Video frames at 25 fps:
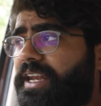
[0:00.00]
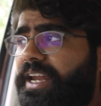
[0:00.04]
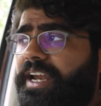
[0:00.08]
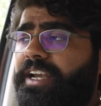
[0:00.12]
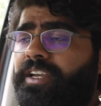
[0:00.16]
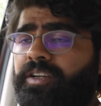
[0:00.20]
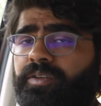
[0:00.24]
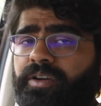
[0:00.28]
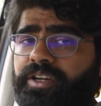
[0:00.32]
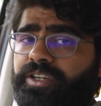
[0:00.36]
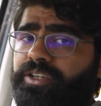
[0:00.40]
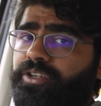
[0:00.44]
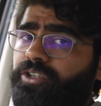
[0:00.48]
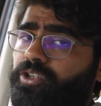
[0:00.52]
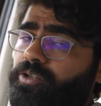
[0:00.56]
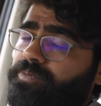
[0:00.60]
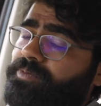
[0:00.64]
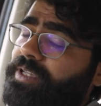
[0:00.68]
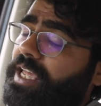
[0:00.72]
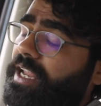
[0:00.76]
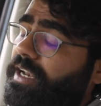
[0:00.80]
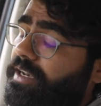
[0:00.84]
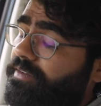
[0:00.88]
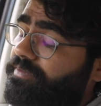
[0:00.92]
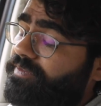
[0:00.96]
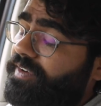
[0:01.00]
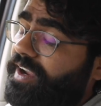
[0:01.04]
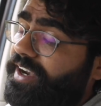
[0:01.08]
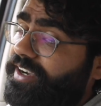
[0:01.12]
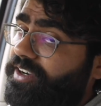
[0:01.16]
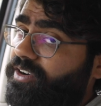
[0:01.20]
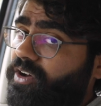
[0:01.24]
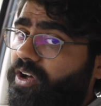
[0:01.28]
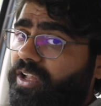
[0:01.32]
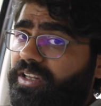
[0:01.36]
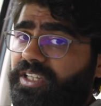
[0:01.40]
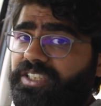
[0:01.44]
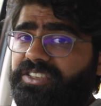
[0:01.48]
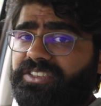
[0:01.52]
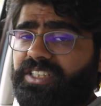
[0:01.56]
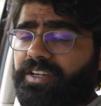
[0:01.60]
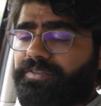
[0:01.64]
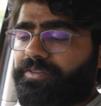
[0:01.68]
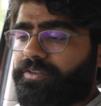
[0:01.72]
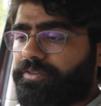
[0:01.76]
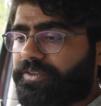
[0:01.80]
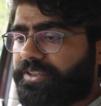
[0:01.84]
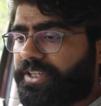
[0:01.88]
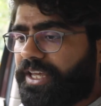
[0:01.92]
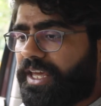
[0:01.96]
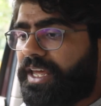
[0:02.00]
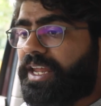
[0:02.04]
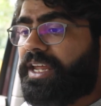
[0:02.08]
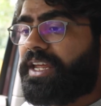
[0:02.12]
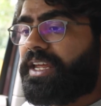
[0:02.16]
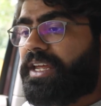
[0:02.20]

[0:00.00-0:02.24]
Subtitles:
head to our YouTube channel, find all the stuff over there.